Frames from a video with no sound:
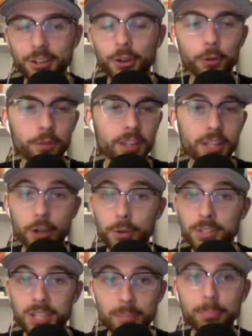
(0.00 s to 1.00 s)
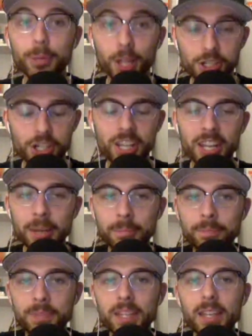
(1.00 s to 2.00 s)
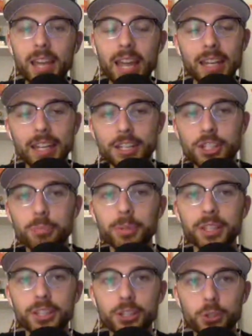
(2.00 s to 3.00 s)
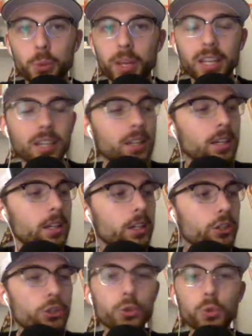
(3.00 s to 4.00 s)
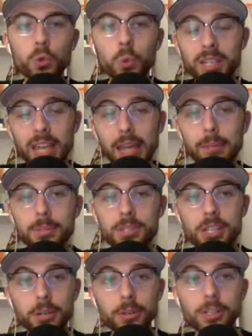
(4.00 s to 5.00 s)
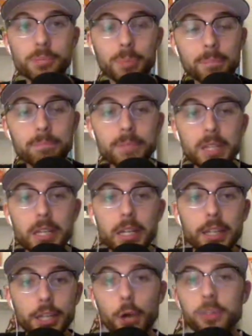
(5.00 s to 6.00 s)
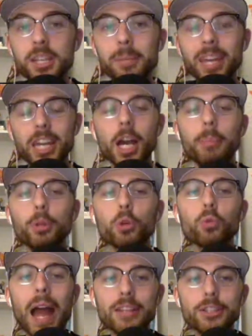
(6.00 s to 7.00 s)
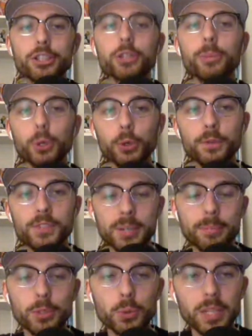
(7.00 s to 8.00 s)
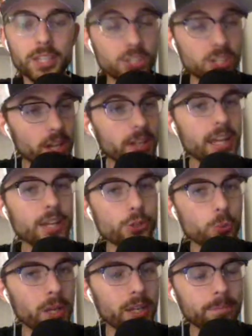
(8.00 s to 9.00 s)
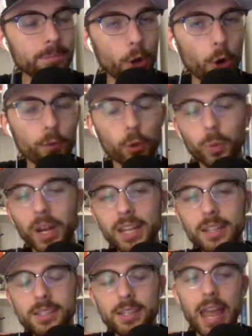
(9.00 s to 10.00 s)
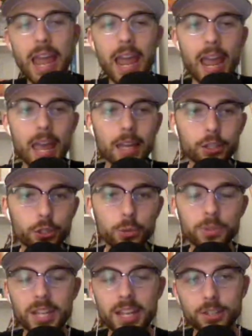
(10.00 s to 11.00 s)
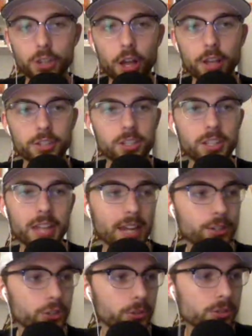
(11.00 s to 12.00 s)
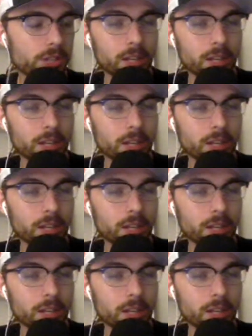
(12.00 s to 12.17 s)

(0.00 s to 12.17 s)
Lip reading: And hopefully the O's can bludgeon him and split this quick two-game series. But the O's did make a couple of roster moves in between Sunday's win over the Rays and Tuesday's loss to the Nationals.